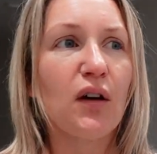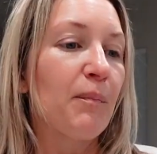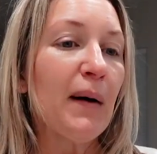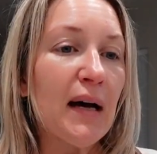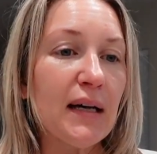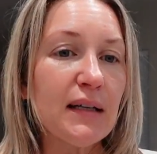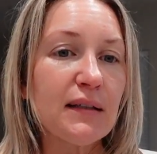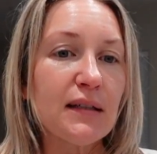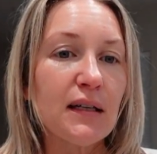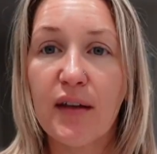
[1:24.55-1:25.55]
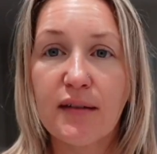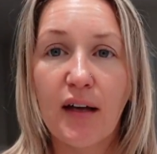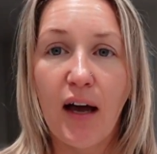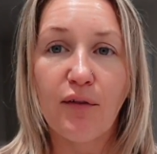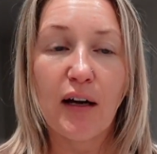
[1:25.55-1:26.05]
But this
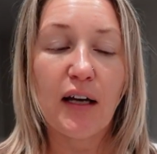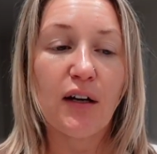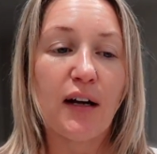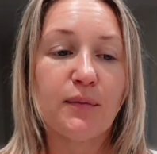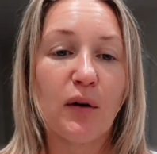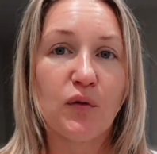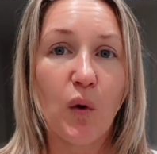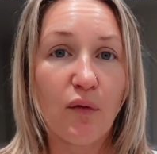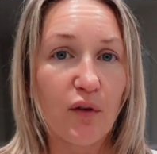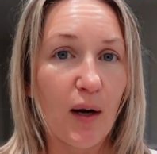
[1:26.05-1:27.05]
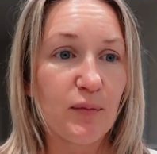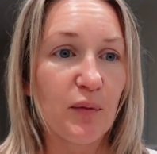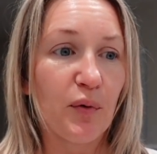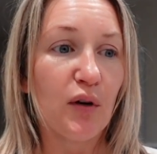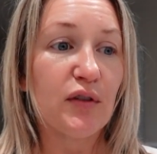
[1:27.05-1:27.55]
guy right here has about 12 grams
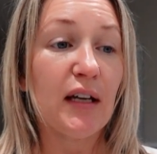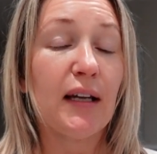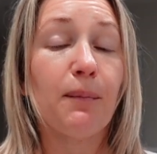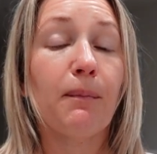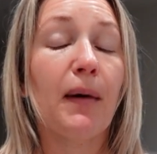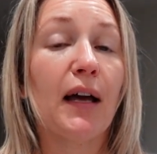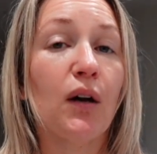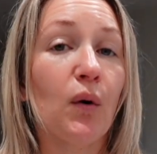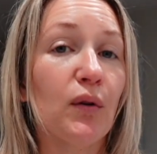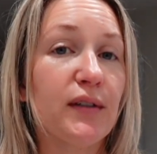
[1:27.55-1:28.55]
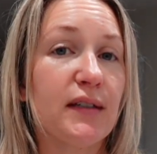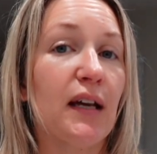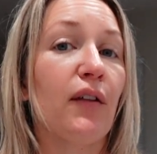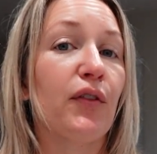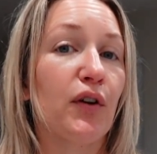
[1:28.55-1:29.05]
of protein. My goal is to
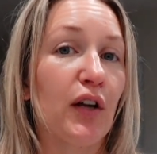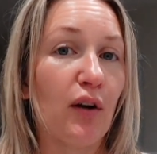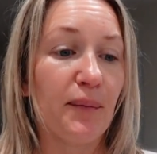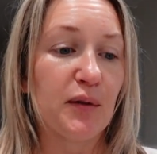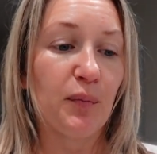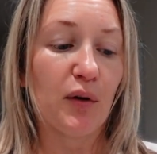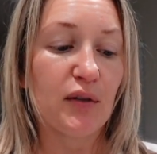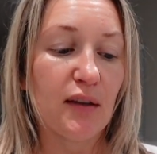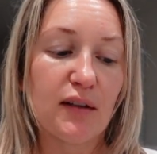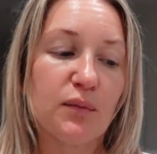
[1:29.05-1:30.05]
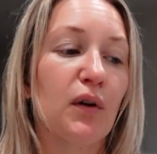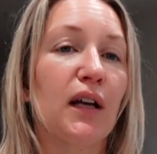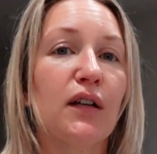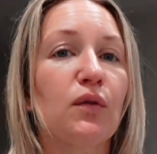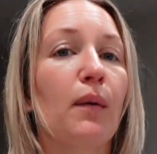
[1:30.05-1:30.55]
hit 30 grams of protein this
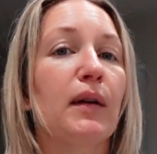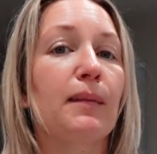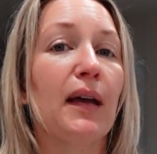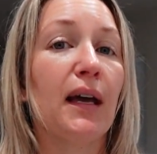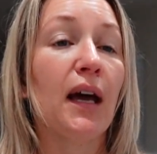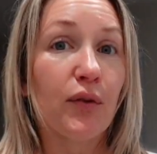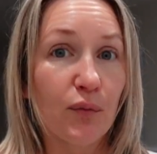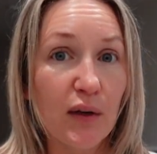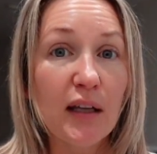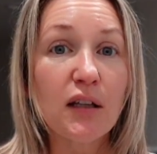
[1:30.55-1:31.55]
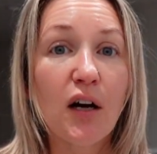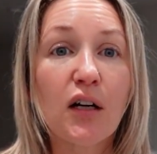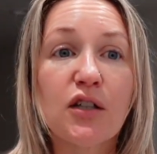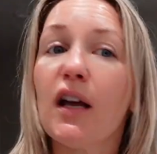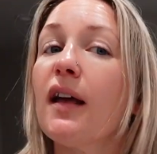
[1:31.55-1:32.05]
morning, so I'm gonna make 3
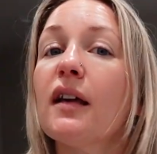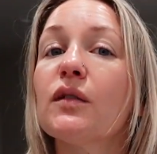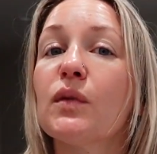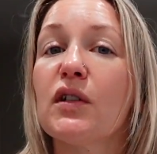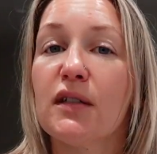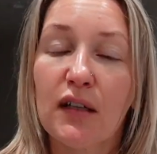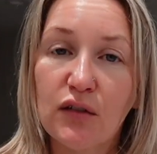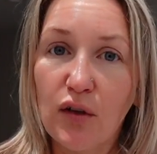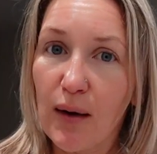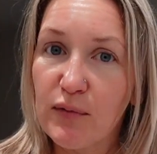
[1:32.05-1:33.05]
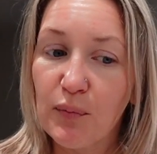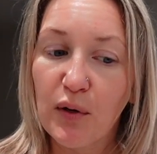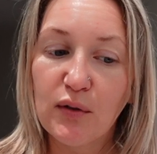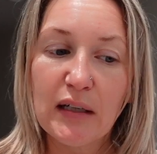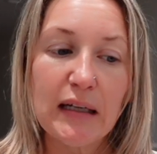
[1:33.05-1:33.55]
large eggs, which is 6 grams of
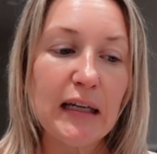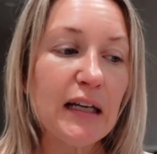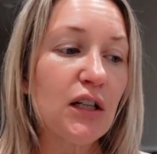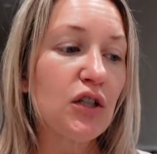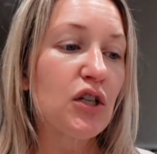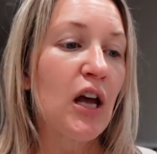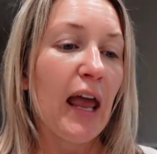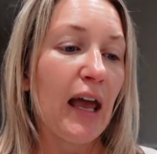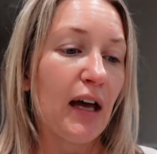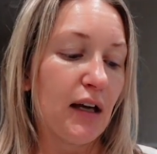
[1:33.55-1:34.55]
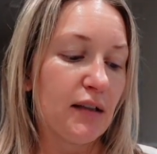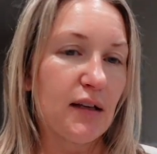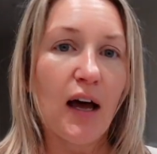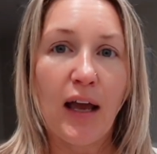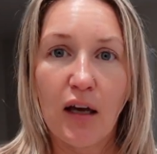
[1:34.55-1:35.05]
protein each, and
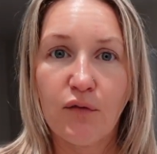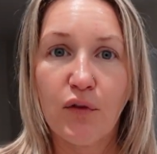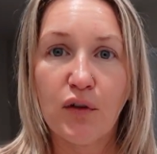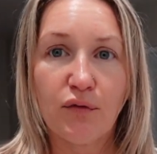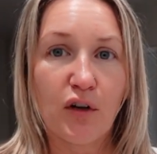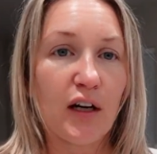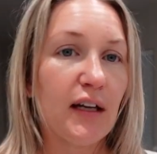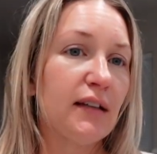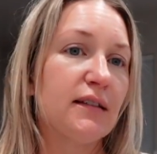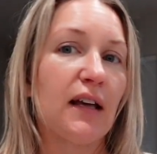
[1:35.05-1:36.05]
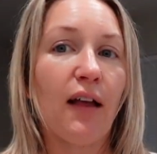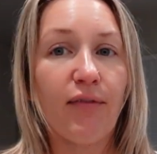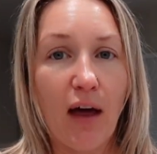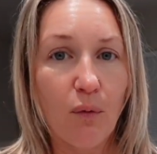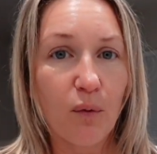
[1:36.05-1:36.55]
a handful of greens,
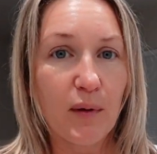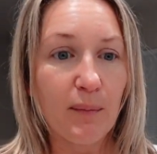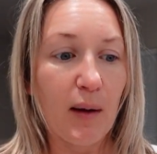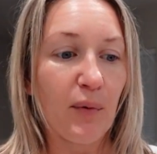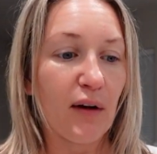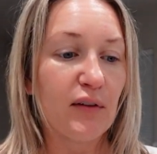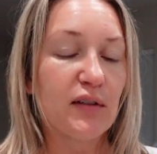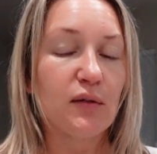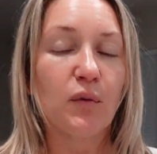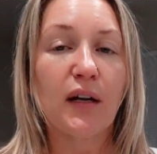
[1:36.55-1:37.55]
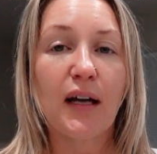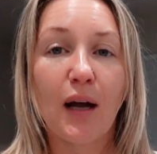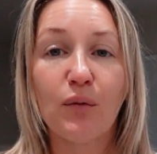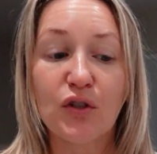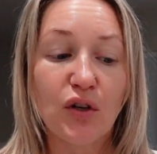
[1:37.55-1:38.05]
and that will be my breakfast this morning.
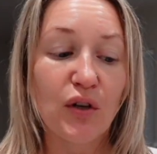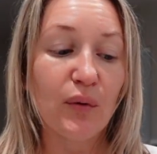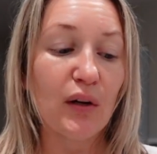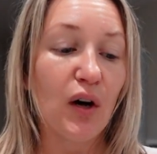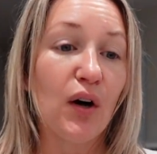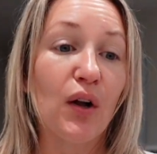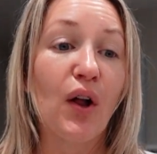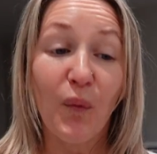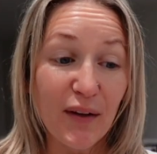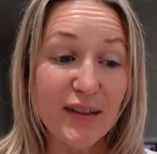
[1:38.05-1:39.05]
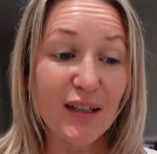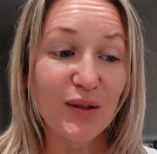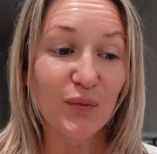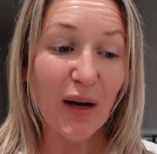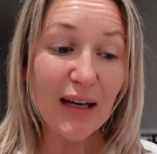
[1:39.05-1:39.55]
I will show you it all once
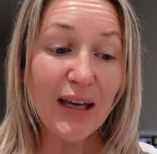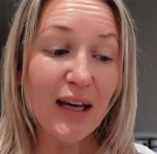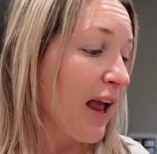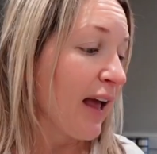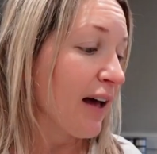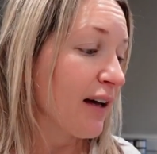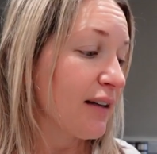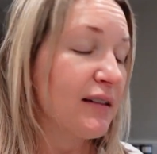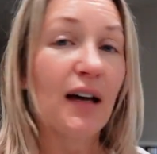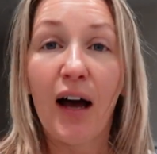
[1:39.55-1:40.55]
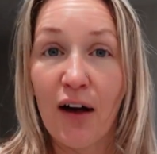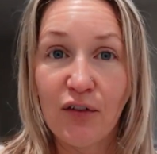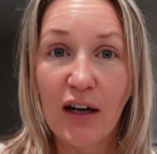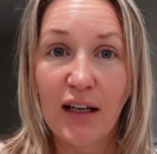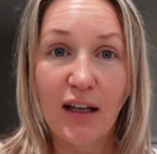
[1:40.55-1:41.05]
it's ready, and I've
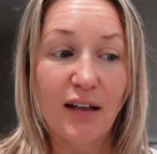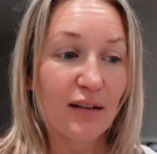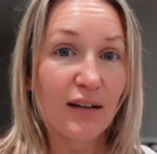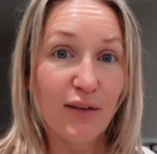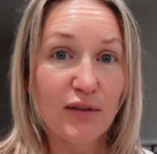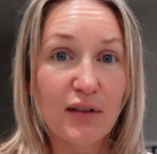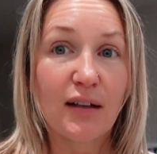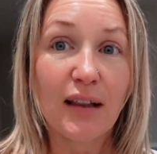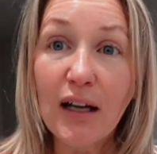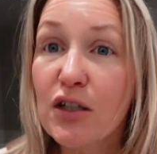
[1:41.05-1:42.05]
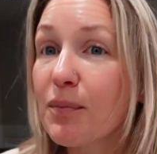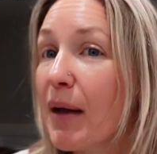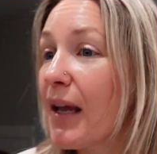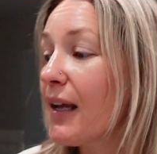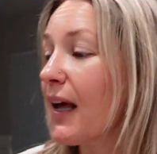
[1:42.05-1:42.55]
got to get Liv's lunch
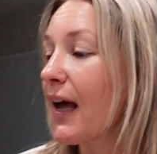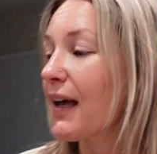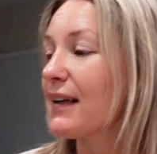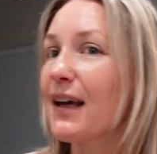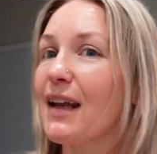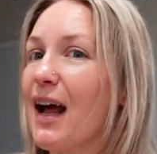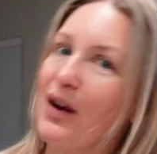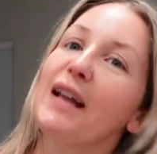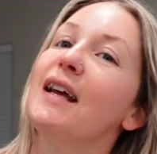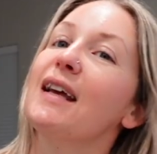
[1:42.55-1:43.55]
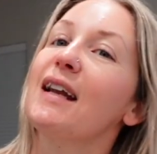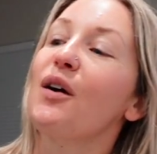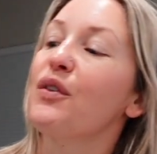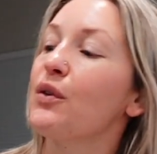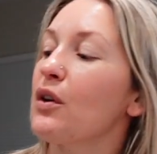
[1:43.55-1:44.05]
made and get ready and get
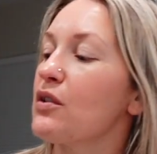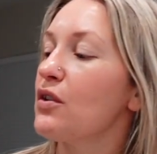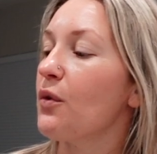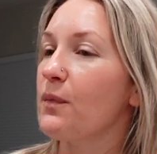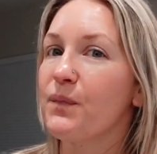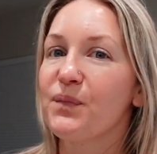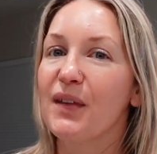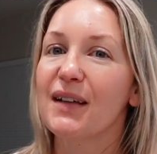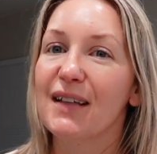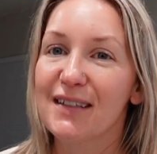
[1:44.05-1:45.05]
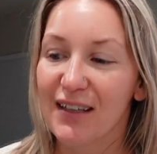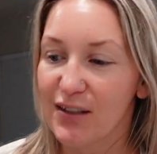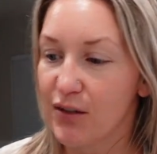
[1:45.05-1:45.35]
out the door. So let's get this